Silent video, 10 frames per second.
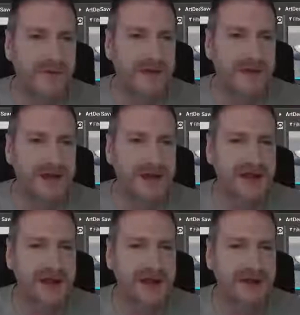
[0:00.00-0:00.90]
If you see
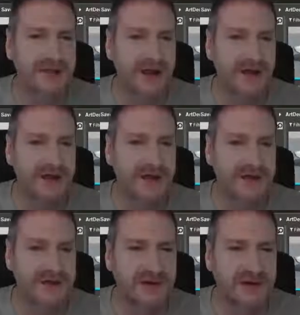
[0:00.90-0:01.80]
here, we have our
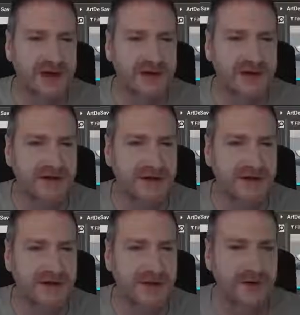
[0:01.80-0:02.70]
actual light
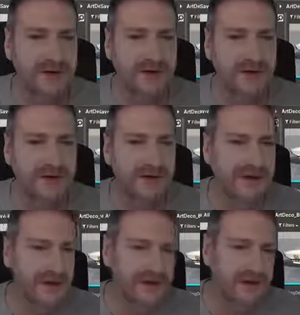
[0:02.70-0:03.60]
globe
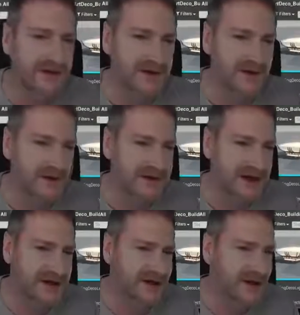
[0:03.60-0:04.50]
right
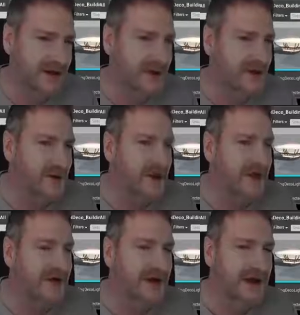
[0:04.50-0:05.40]
down to the glowing
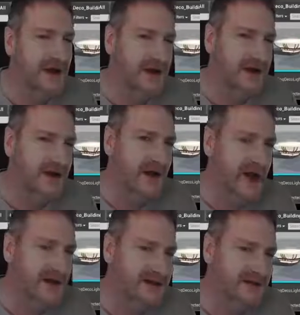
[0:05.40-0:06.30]
wire. Now
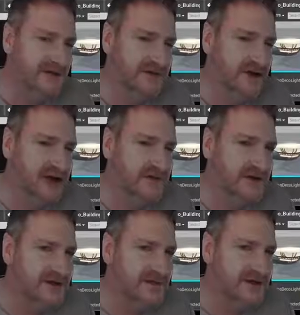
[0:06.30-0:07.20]
I still have to add a
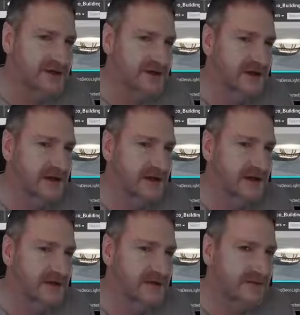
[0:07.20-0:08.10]
missive to the